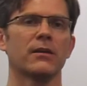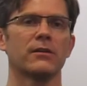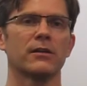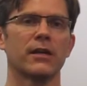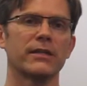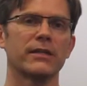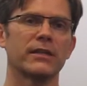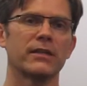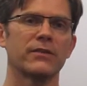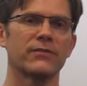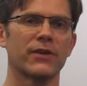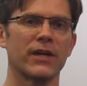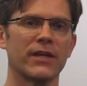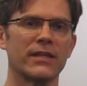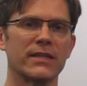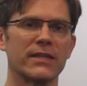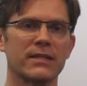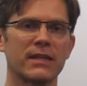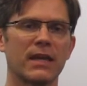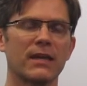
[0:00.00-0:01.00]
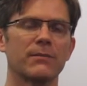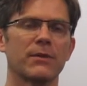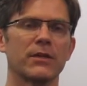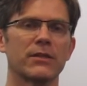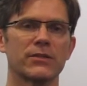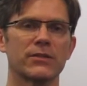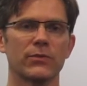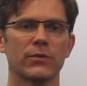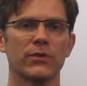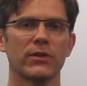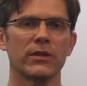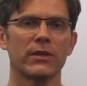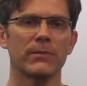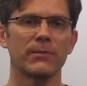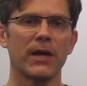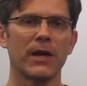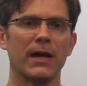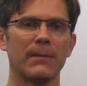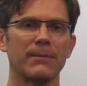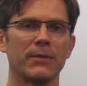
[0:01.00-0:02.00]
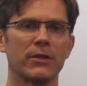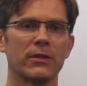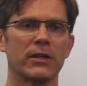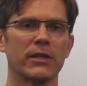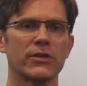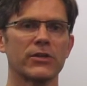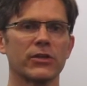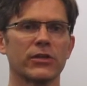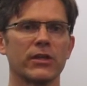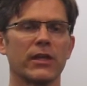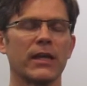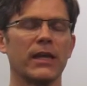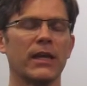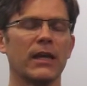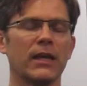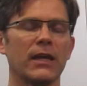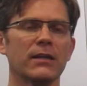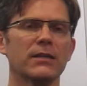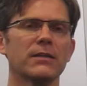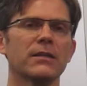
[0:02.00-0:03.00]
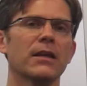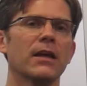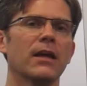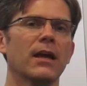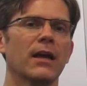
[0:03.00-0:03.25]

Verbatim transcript: or identifying segments within the population at hand.